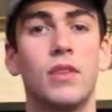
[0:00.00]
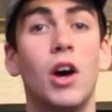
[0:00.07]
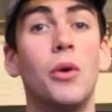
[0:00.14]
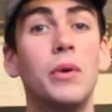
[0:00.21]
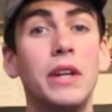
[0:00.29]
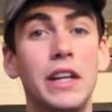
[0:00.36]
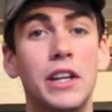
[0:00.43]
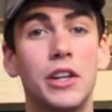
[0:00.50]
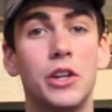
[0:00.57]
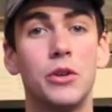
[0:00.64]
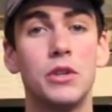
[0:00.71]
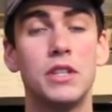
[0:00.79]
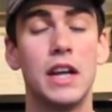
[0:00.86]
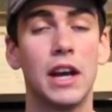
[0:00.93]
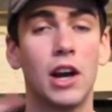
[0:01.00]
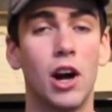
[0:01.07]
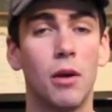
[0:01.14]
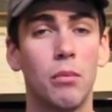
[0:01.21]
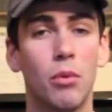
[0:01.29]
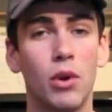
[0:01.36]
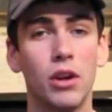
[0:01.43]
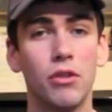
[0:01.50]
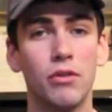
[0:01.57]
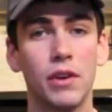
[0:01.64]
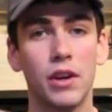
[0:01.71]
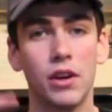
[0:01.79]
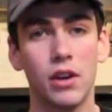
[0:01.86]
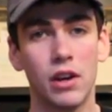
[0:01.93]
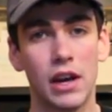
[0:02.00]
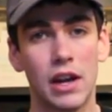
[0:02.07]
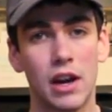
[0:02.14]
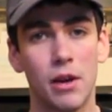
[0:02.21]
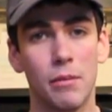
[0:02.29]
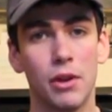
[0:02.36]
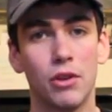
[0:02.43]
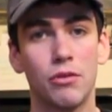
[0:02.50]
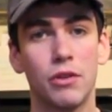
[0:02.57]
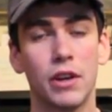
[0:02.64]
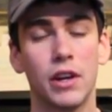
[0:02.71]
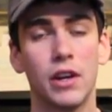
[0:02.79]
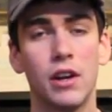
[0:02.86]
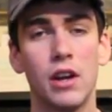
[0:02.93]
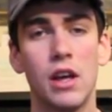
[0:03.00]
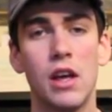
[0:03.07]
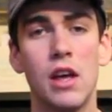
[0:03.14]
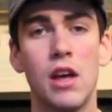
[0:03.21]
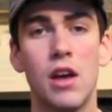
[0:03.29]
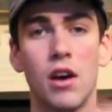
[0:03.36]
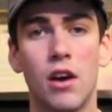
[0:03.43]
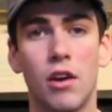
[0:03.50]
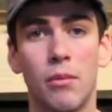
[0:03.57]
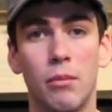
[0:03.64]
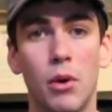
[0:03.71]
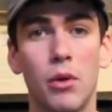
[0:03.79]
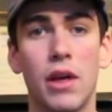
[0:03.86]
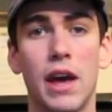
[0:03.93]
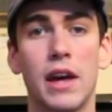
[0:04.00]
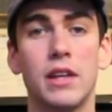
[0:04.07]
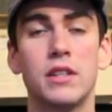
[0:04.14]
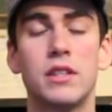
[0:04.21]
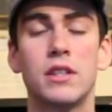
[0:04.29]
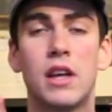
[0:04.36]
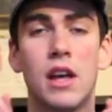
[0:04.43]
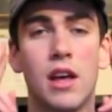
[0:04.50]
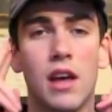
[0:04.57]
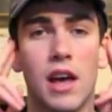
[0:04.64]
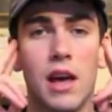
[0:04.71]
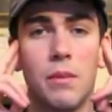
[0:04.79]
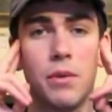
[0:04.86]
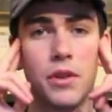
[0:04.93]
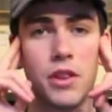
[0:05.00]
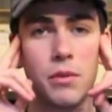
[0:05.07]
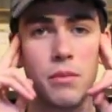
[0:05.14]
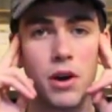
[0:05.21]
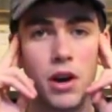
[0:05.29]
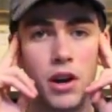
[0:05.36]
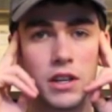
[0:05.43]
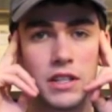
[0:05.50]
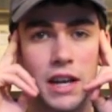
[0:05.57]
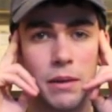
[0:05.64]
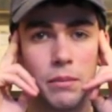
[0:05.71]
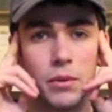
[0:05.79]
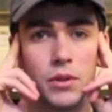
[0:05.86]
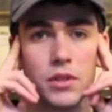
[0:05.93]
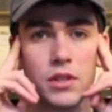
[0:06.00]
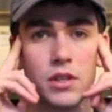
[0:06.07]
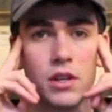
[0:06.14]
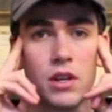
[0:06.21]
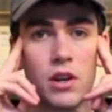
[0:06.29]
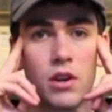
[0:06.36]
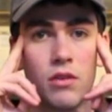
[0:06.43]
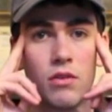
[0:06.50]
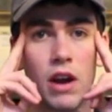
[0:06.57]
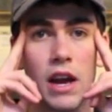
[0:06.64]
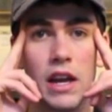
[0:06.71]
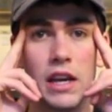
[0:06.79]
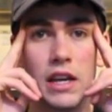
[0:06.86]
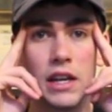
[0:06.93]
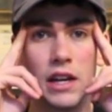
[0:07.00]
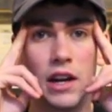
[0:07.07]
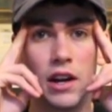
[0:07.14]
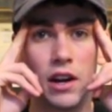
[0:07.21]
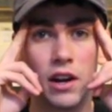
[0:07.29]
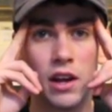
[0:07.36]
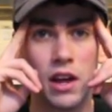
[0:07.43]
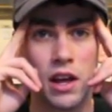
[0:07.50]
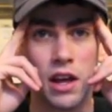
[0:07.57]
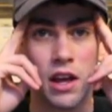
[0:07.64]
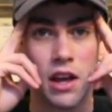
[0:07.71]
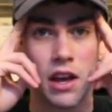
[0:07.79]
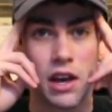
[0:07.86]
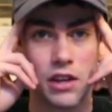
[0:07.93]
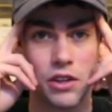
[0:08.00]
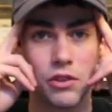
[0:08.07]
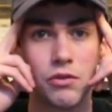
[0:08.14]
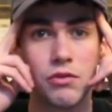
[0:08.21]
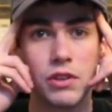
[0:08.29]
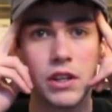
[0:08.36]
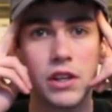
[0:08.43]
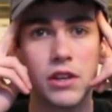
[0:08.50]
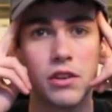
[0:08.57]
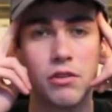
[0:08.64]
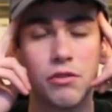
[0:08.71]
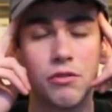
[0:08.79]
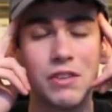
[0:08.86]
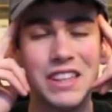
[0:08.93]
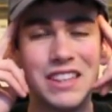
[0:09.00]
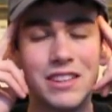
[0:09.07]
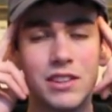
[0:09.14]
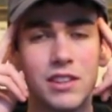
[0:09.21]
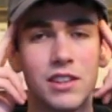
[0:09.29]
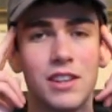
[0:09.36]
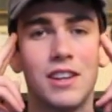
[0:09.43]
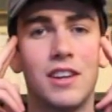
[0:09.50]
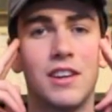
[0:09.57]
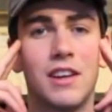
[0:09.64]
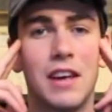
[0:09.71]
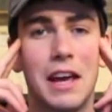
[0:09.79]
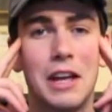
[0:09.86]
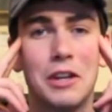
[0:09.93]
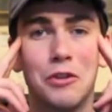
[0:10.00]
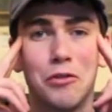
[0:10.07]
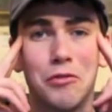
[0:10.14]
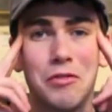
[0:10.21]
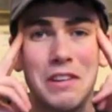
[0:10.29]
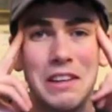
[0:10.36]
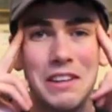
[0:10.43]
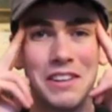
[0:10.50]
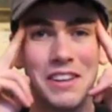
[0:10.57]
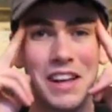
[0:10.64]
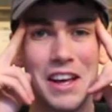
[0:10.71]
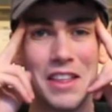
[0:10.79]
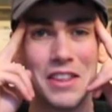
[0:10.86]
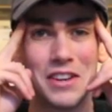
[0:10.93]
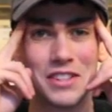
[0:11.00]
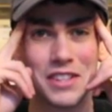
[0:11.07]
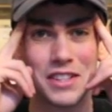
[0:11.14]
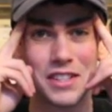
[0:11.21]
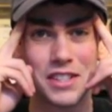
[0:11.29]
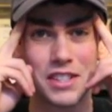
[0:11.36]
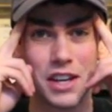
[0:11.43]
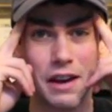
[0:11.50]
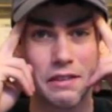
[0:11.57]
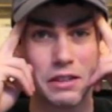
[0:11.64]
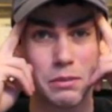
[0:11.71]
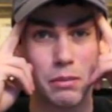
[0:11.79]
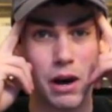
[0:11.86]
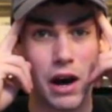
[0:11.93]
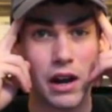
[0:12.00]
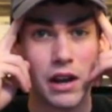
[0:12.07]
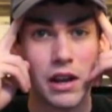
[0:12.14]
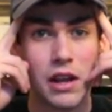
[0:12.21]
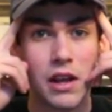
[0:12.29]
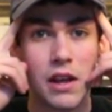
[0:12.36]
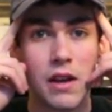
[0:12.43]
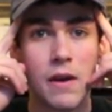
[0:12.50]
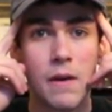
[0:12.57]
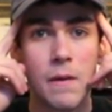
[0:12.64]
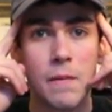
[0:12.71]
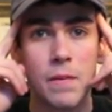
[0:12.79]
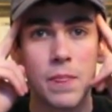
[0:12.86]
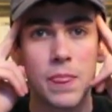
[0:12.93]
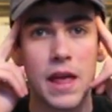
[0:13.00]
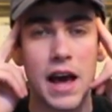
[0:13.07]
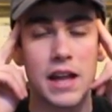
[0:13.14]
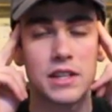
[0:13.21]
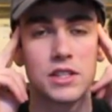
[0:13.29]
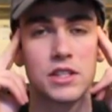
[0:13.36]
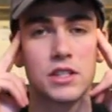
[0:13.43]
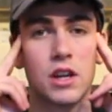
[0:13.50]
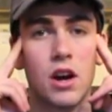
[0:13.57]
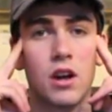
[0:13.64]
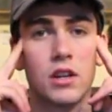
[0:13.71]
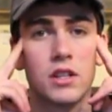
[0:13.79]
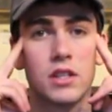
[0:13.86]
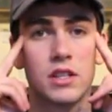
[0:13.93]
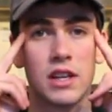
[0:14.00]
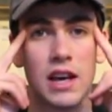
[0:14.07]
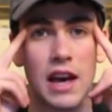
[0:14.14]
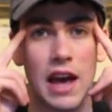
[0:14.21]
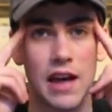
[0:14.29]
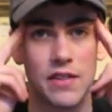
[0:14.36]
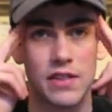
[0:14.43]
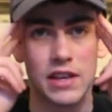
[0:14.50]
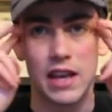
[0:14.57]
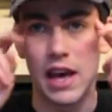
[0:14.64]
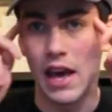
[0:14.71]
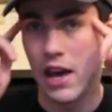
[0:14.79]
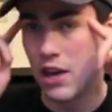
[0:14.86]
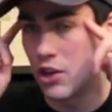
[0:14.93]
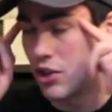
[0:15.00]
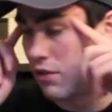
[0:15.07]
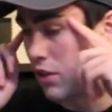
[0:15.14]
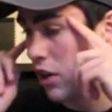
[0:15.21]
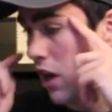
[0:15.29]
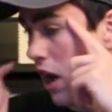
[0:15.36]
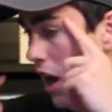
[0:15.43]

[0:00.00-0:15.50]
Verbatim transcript: all we need to do is take our pointer finger and our middle finger on both hands and put them on our temples right here. And you'll feel, feel and you'll feel there's this soft spot that starts at the edge of your